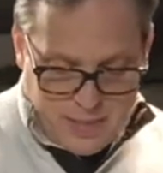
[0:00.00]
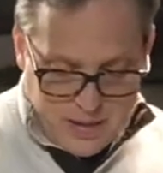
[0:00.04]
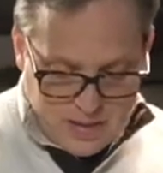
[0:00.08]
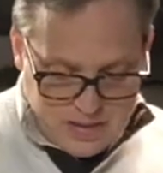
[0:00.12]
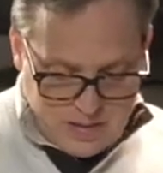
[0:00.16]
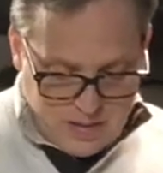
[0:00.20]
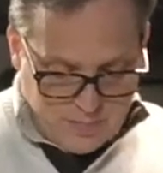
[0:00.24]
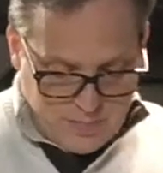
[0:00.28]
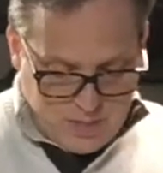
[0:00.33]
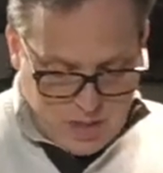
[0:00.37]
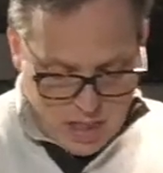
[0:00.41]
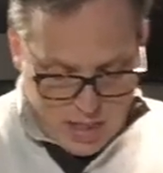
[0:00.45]

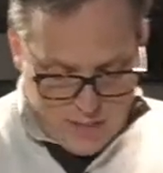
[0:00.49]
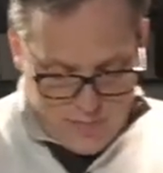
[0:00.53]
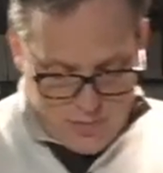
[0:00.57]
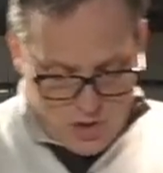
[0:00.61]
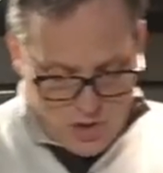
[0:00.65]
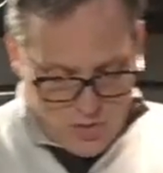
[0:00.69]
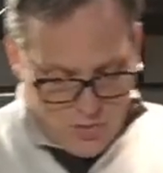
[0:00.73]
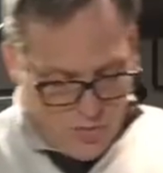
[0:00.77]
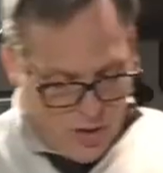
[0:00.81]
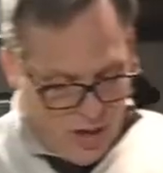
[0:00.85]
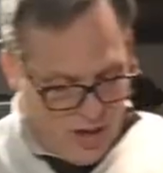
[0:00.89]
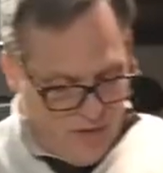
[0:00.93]
Sometimes
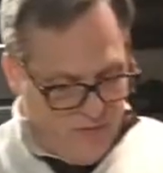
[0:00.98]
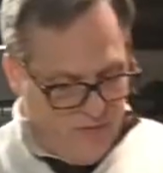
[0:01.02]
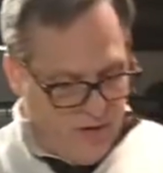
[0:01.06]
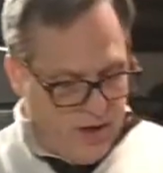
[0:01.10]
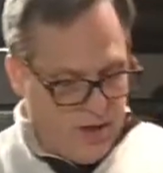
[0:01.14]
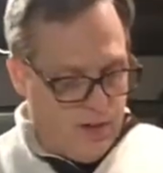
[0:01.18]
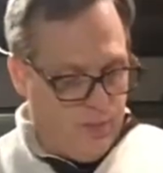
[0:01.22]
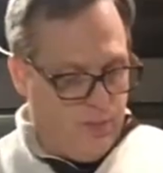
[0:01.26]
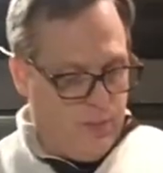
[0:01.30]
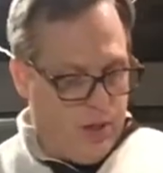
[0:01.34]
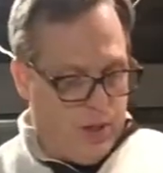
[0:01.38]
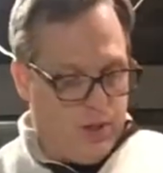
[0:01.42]
you might
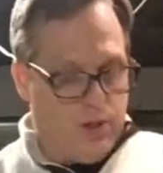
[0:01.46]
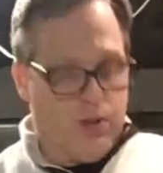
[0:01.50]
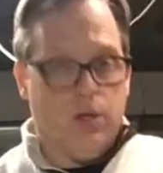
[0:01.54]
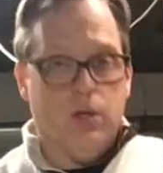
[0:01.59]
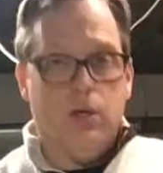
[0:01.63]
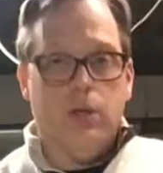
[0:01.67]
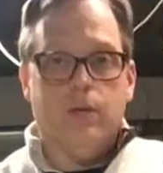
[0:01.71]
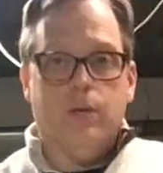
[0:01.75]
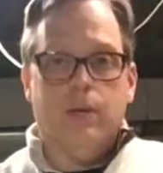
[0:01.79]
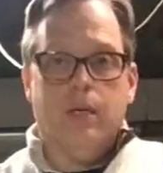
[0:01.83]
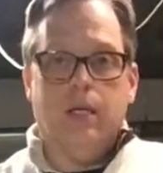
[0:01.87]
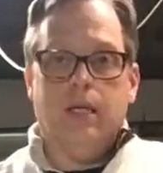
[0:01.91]
find a picture
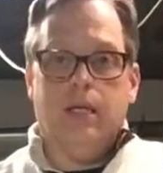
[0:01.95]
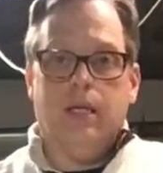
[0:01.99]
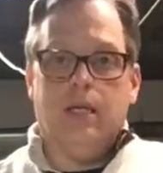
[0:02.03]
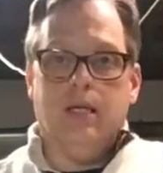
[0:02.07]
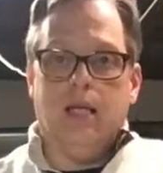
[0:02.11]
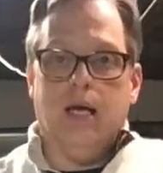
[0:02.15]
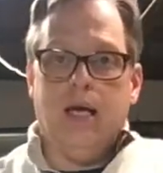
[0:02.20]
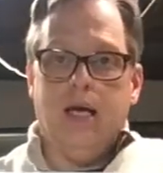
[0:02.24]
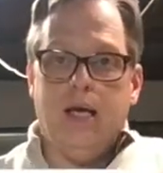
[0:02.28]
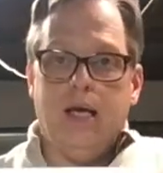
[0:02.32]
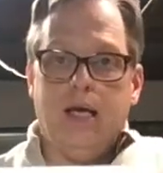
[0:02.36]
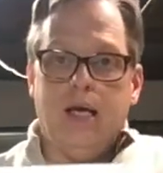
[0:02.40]
you really
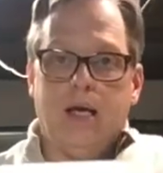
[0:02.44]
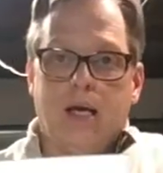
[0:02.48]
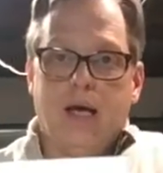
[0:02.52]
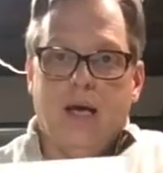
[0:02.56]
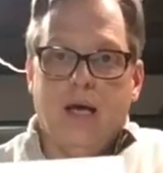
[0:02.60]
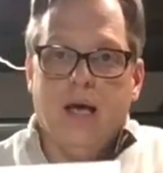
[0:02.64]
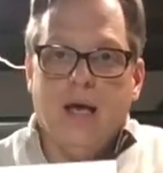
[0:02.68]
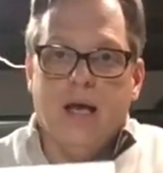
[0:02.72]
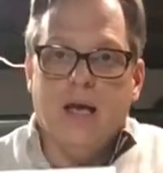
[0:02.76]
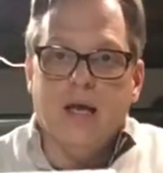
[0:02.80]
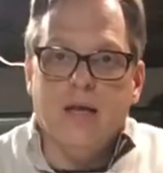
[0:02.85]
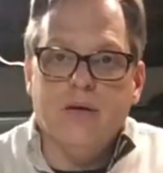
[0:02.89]
like,
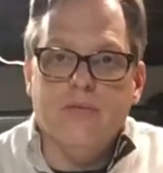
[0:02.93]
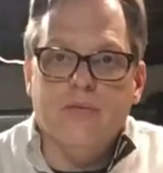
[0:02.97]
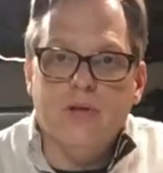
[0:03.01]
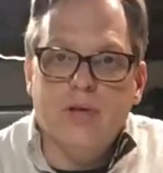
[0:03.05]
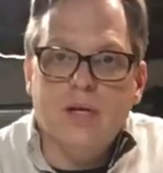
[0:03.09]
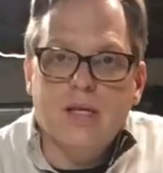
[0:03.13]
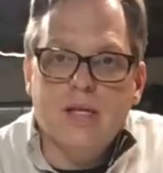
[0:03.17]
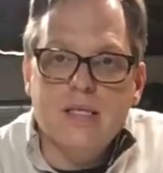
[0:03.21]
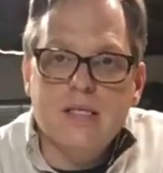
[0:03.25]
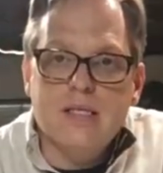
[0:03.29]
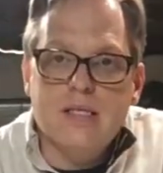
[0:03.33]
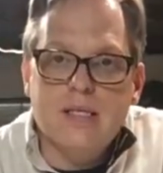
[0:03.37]
and if you
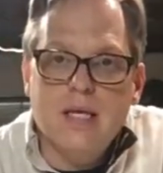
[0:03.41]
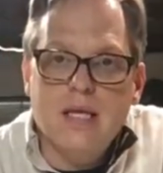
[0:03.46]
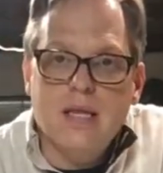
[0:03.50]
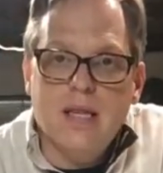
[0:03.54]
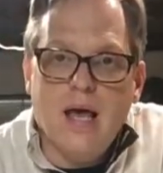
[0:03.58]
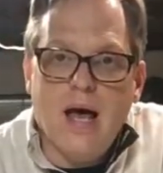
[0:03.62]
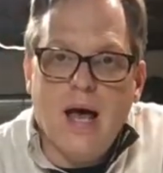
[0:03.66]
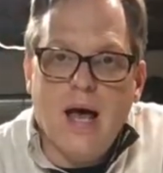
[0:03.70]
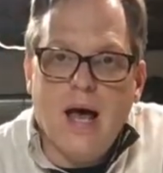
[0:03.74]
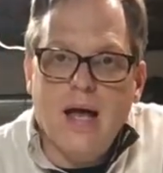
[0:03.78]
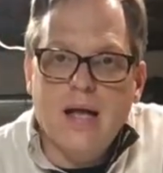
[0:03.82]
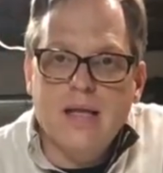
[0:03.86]
can see
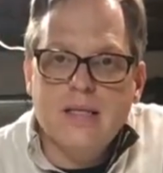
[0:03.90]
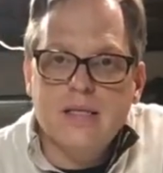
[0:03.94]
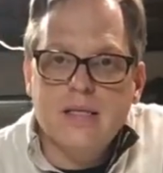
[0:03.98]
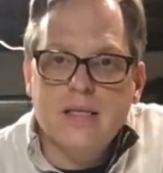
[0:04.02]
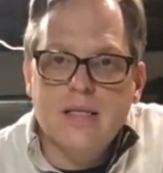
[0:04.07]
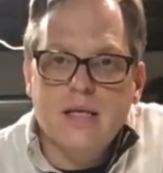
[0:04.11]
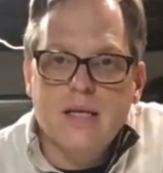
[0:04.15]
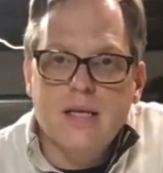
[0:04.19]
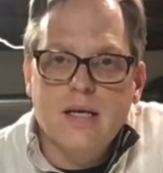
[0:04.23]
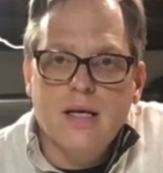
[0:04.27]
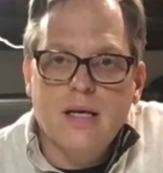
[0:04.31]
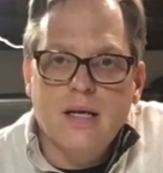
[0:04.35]
that,
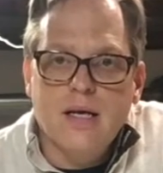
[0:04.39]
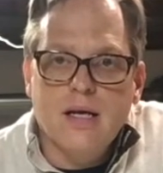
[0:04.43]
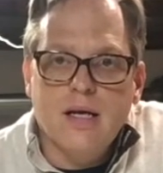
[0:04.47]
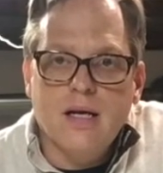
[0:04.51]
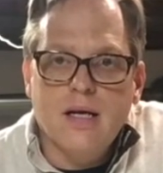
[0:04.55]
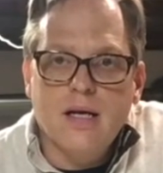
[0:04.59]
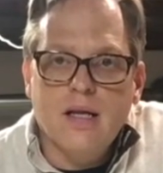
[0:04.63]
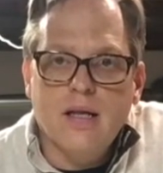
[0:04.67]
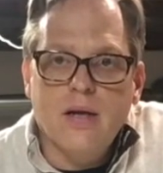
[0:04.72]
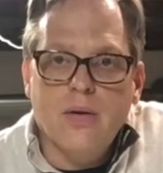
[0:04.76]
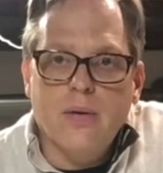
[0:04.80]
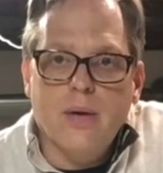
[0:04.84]

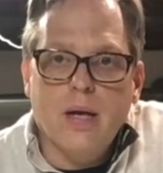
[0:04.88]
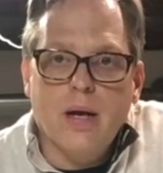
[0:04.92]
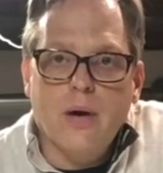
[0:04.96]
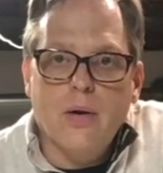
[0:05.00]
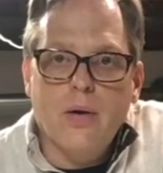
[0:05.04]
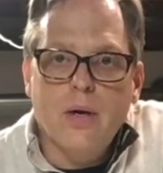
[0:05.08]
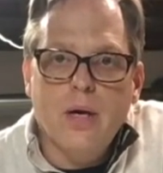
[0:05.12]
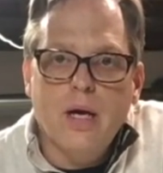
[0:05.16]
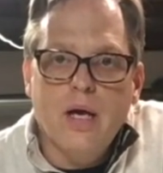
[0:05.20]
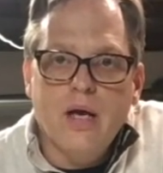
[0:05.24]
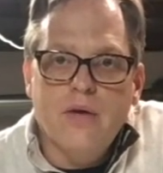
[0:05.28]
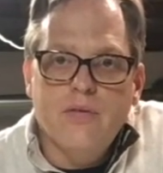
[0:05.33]
there we go.